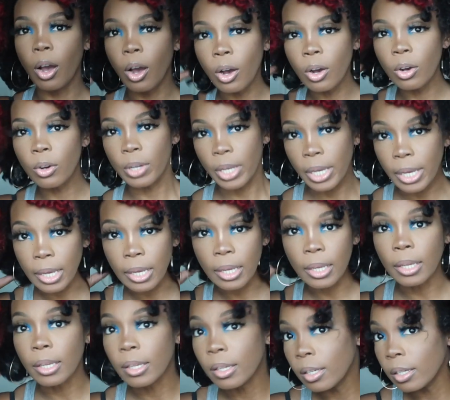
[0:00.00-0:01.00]

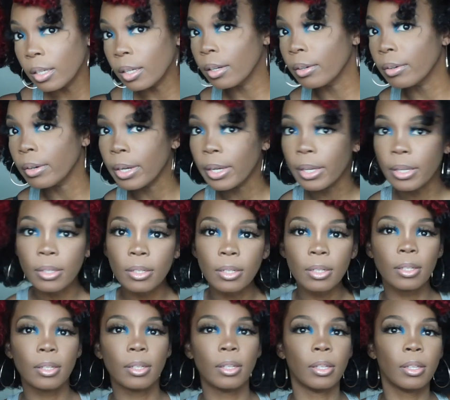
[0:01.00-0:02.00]
Okay, all right.
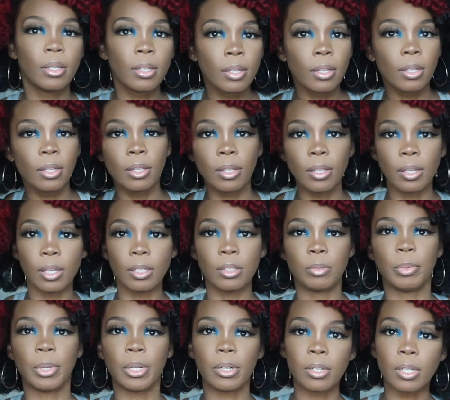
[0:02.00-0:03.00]

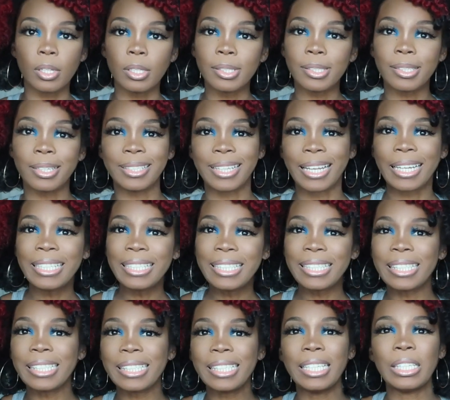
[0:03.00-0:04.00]
That's better, because I
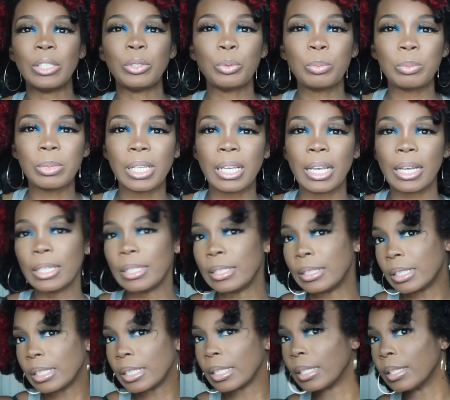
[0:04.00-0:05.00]
couldn't see, you know what I'm saying? I
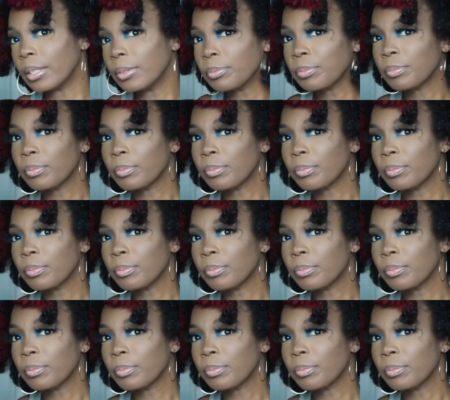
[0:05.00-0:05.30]
couldn't see.